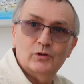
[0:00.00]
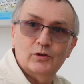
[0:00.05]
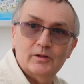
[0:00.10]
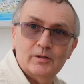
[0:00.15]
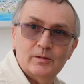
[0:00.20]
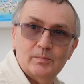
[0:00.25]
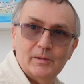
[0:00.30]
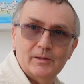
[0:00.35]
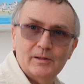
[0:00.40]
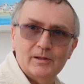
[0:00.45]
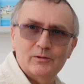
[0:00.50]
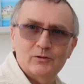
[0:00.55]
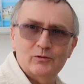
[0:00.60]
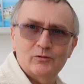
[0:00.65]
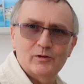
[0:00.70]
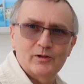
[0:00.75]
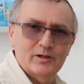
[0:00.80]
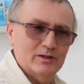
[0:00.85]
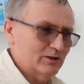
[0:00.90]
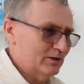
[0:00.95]
you to use
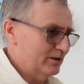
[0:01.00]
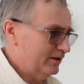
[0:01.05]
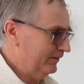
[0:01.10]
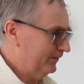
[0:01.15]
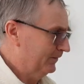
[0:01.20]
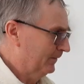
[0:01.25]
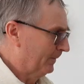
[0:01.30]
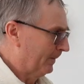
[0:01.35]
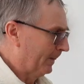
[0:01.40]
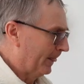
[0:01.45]
your initiative.